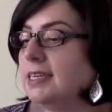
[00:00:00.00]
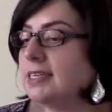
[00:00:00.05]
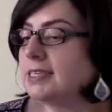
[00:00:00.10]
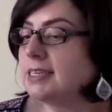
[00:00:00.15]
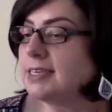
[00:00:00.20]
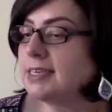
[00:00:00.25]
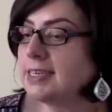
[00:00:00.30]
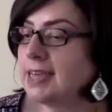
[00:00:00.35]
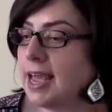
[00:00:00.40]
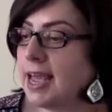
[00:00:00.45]

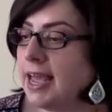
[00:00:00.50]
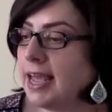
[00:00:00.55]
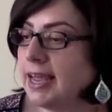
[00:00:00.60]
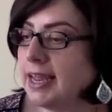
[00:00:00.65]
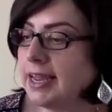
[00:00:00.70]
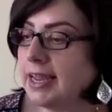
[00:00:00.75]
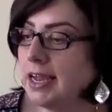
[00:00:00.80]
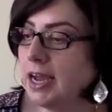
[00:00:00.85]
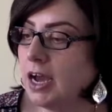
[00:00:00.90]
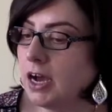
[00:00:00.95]

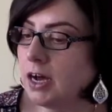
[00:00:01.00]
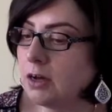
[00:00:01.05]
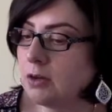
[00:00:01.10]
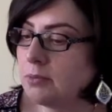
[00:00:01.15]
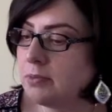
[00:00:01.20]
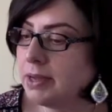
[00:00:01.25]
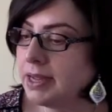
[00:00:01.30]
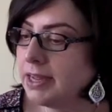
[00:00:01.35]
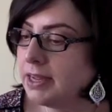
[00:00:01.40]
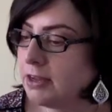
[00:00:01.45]
Today I'll
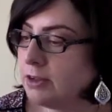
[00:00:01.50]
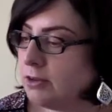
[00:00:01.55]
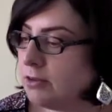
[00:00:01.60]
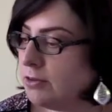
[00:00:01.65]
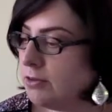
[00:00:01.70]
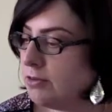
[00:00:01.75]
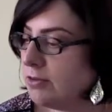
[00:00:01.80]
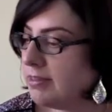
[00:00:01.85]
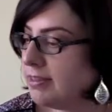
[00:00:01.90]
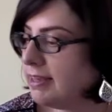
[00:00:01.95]
be
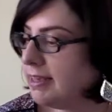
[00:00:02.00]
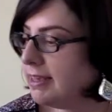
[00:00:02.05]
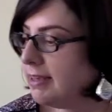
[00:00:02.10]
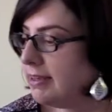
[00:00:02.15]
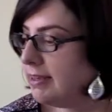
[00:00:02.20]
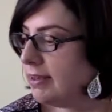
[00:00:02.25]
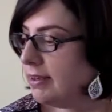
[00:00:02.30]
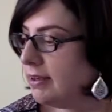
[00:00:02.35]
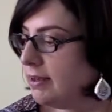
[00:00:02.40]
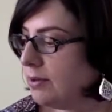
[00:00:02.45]

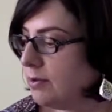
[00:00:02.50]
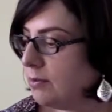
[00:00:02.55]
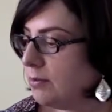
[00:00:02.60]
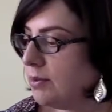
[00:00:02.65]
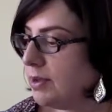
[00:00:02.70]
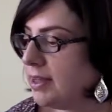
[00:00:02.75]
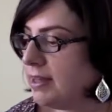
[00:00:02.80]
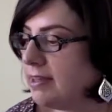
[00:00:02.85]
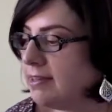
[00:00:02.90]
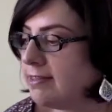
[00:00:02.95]
using,
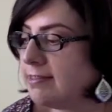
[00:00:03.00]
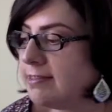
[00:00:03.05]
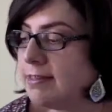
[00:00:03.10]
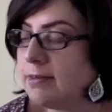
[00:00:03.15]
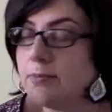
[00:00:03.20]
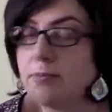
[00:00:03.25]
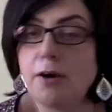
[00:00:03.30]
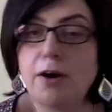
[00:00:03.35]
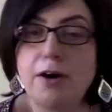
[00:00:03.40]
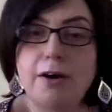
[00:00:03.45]
where's the
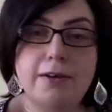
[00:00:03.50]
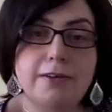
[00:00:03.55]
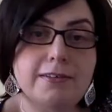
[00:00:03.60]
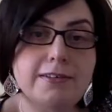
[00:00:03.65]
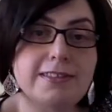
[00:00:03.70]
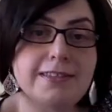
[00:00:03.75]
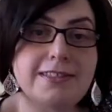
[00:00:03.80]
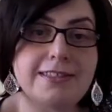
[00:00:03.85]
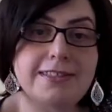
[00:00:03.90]
box?